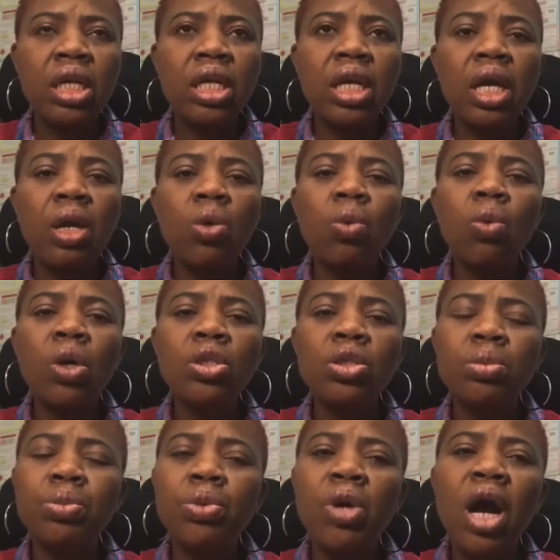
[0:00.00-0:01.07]
Like what you
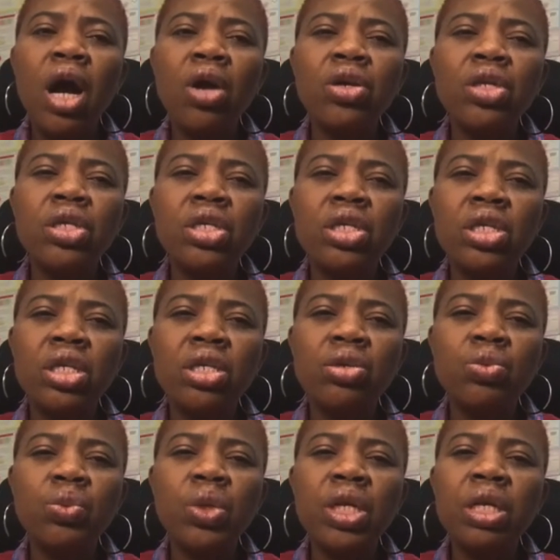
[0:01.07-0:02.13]
put out here
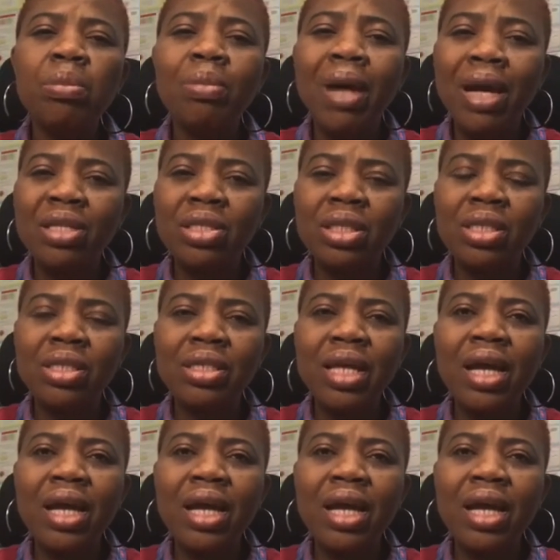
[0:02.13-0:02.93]
really matters,